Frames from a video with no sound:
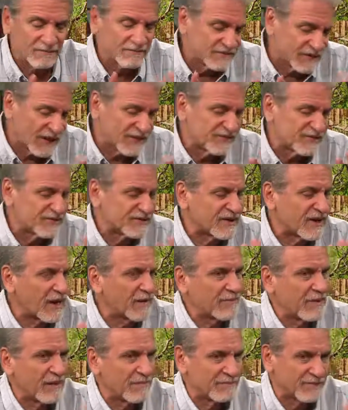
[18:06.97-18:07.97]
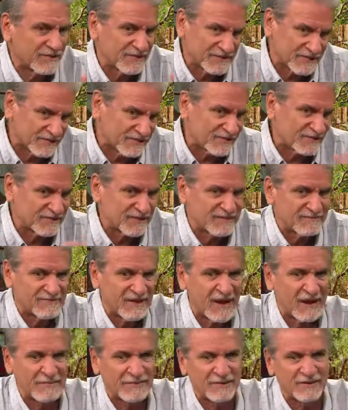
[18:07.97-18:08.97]
That just came up because it just
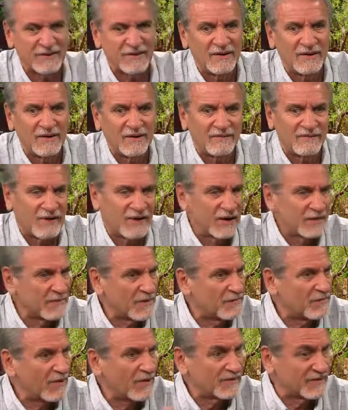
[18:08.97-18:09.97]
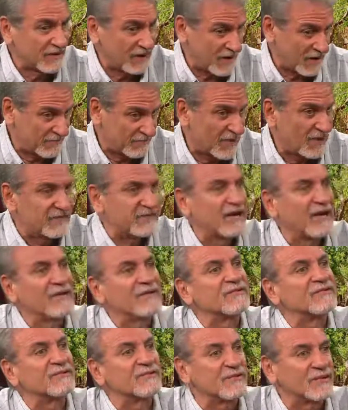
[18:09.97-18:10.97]
happened. Friday I'm in Boston. Ed
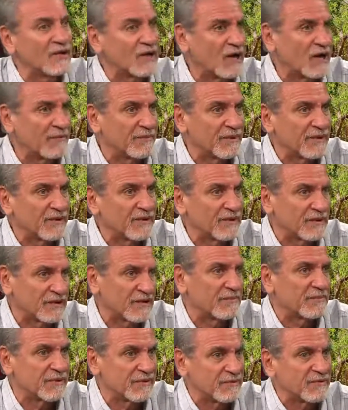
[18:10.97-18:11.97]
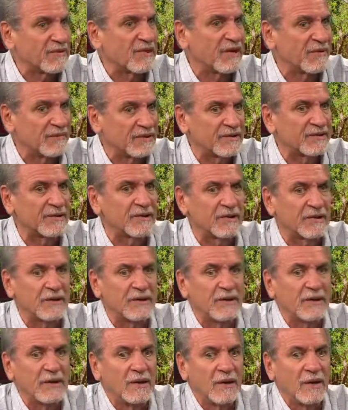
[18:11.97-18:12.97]
Margiano's doing comedy. They let me do comedy there.
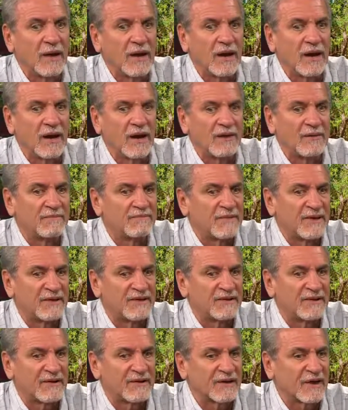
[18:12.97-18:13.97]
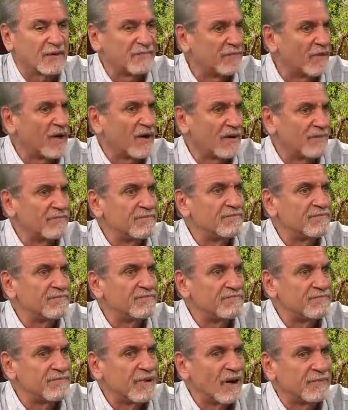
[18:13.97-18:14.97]
Me and another guy, Bob
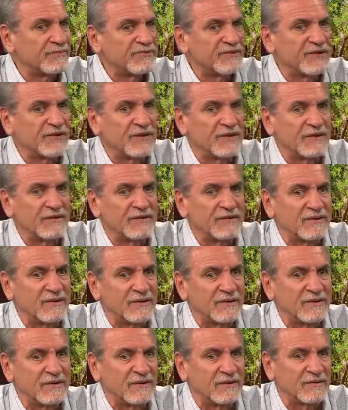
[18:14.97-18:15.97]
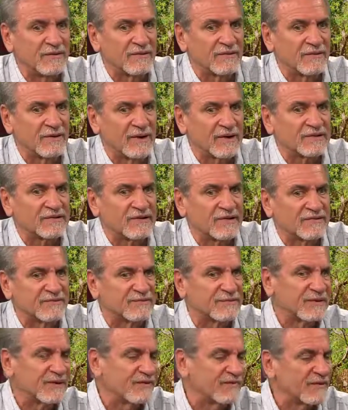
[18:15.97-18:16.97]
Sheehy, your
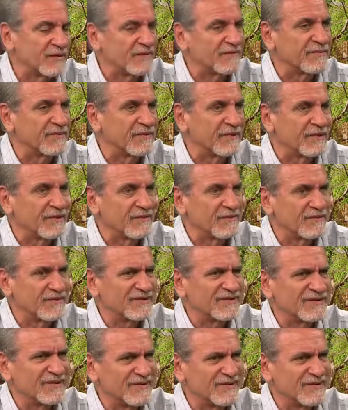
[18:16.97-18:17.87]
ex-husband there, whatever. Was he?